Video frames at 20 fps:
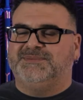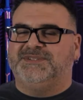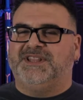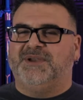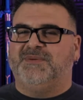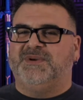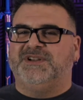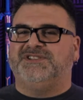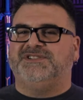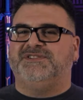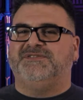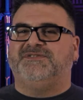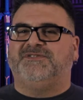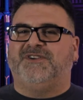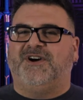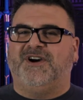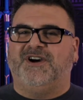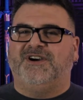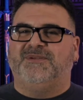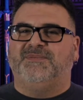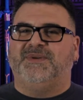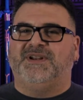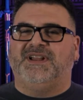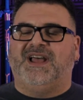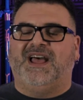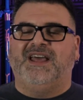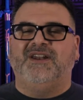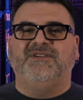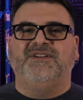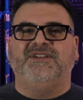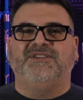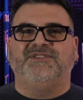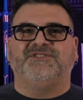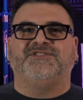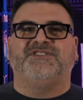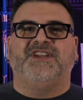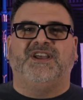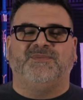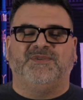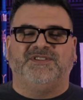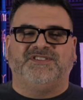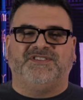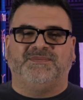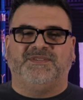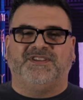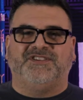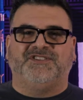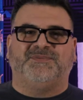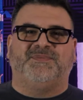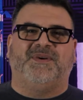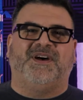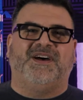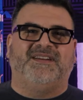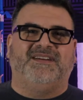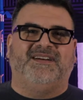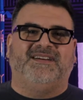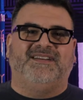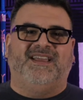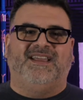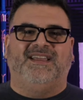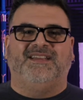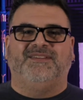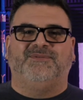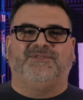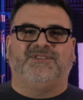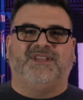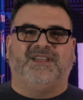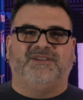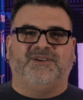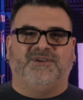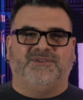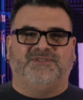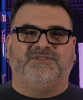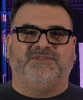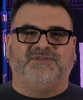But they went too far, but I don't understand when something's spot on and they go too